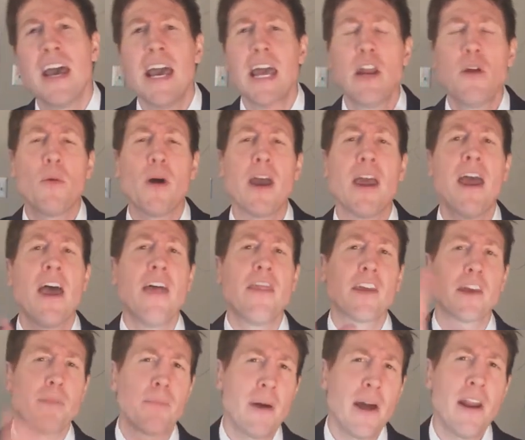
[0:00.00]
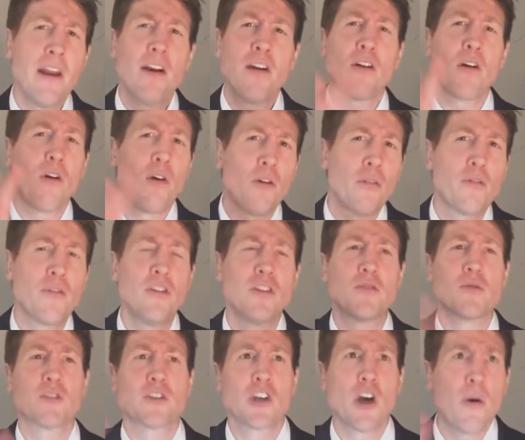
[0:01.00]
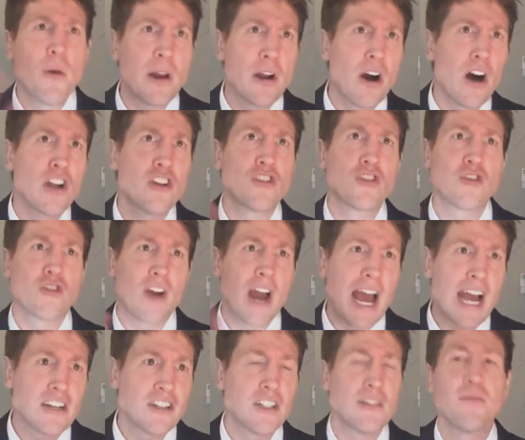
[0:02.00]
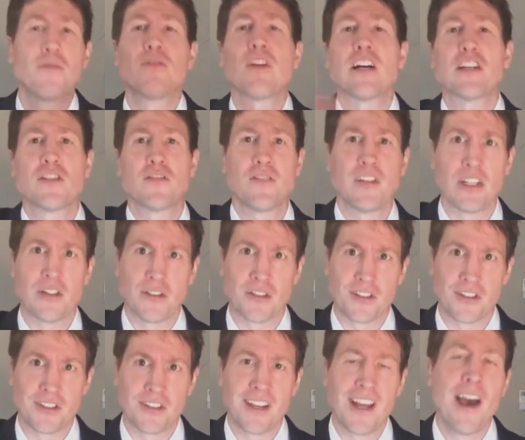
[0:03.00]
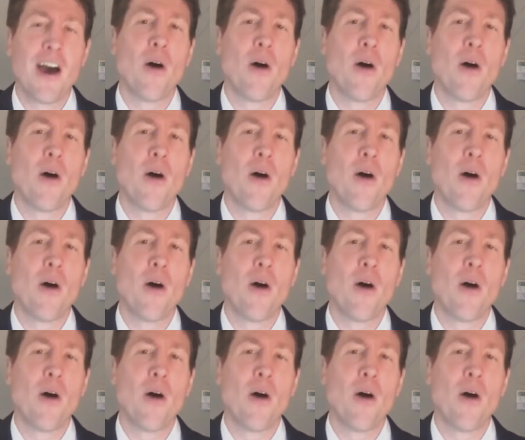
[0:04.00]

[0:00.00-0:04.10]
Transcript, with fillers: Anyway, the competitor to Whole Foods was going on trashing Fresh Fields.